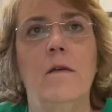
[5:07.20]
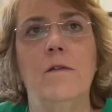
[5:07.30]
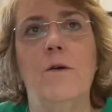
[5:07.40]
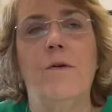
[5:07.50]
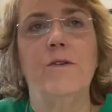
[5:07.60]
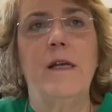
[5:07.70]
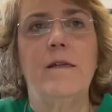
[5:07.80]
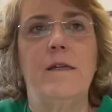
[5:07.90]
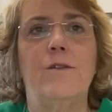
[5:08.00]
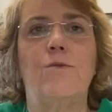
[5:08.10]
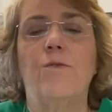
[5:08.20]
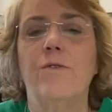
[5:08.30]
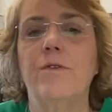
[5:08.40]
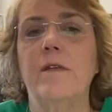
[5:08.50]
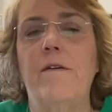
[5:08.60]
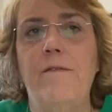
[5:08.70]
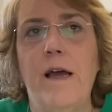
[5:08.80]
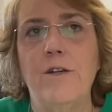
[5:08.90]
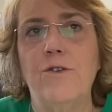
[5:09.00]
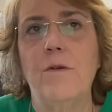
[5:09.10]
So personality disorders
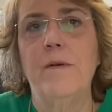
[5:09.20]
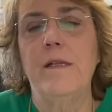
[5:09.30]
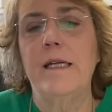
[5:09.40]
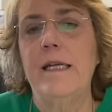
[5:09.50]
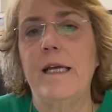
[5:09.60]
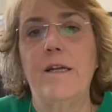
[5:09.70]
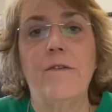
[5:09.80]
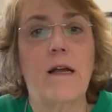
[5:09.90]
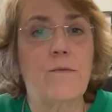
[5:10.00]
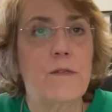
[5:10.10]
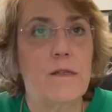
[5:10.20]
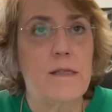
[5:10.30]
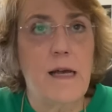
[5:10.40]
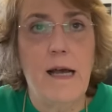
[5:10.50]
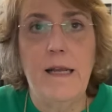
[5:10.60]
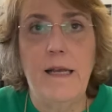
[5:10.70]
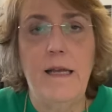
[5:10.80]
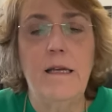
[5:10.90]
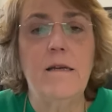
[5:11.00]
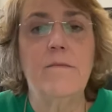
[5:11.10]
affect your ability to interact with society,